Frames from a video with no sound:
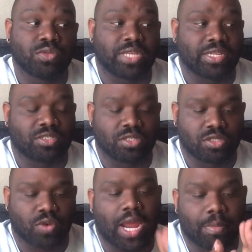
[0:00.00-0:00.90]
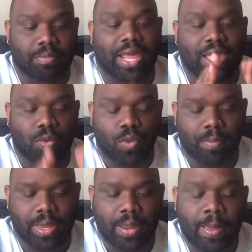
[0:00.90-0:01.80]
that to describe black
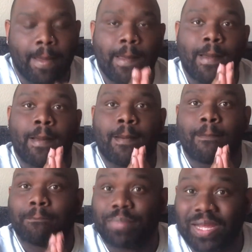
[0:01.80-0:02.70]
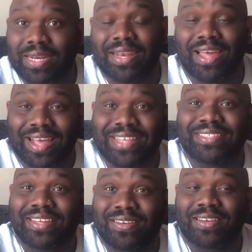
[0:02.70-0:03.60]
women. But like I
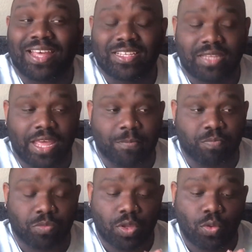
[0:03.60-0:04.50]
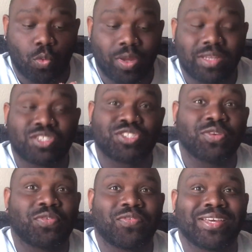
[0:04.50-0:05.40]
said last night, when the
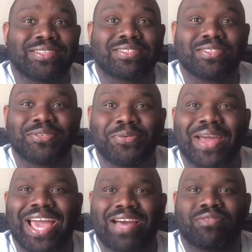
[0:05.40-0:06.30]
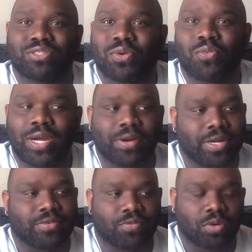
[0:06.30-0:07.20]
shoe fits, you have to wear
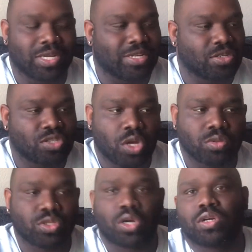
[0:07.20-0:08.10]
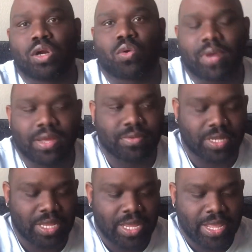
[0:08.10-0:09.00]
it. There's no skirting around.
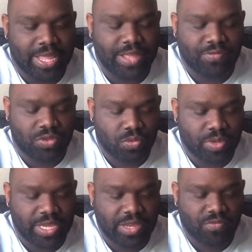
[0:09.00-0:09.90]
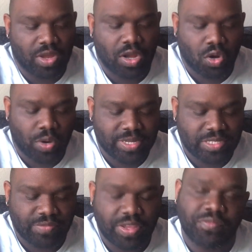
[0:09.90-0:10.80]
If you give
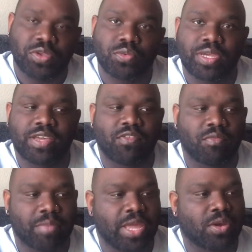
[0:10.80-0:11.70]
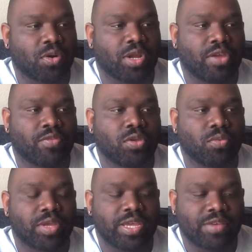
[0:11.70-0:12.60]
aggressive, if you give mean girl, if you
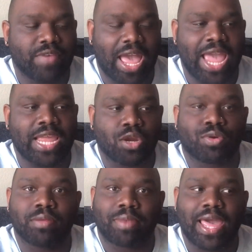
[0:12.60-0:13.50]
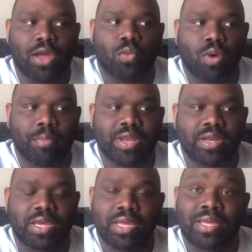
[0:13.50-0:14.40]
give angry black woman,
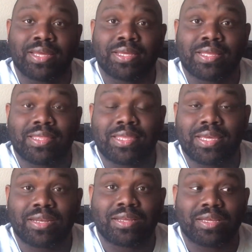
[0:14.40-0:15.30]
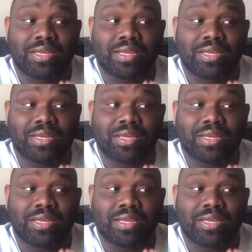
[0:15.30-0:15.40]
then